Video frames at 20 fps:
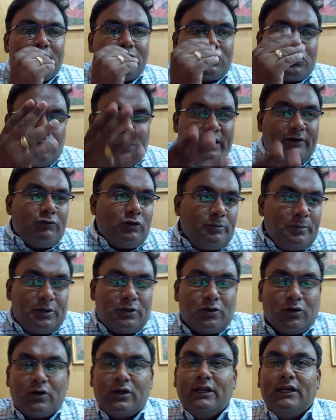today I would be
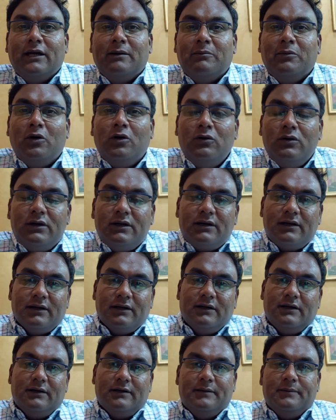talking about
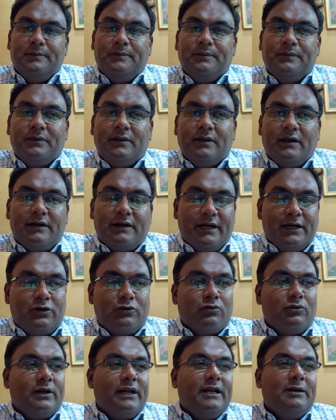a
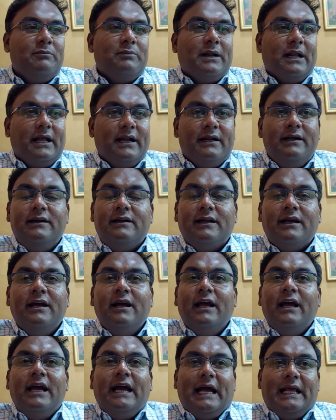retrograde planet,
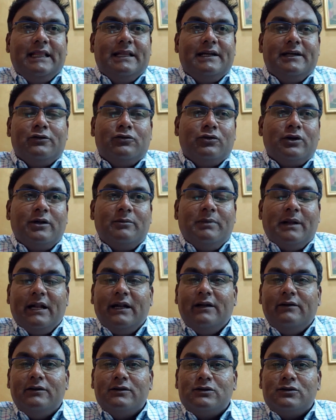and the retrograde
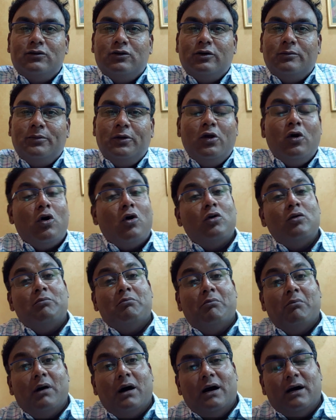planet is going to be on
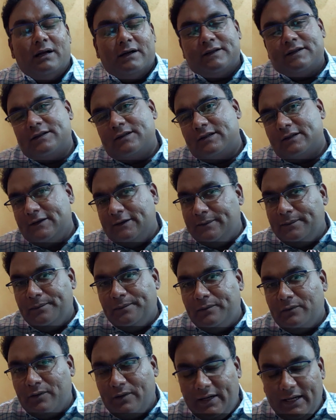Mars,
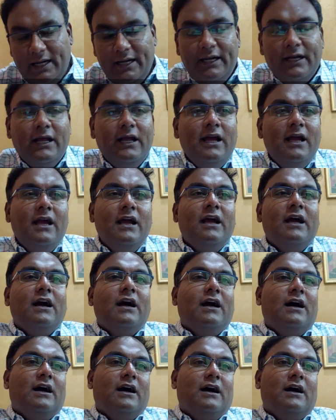right?
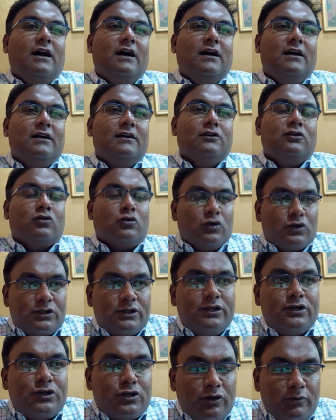The
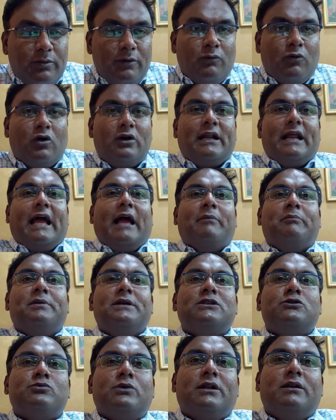question should be, what
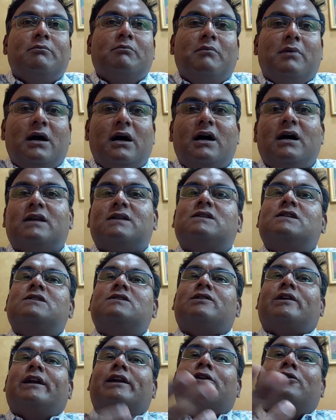happens when Mars
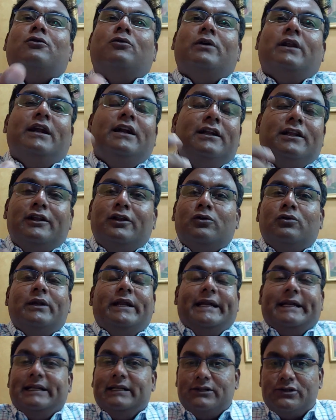is retrograde in your
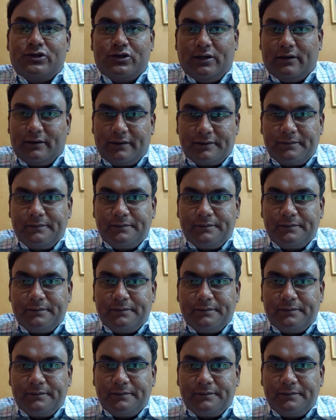natal chart?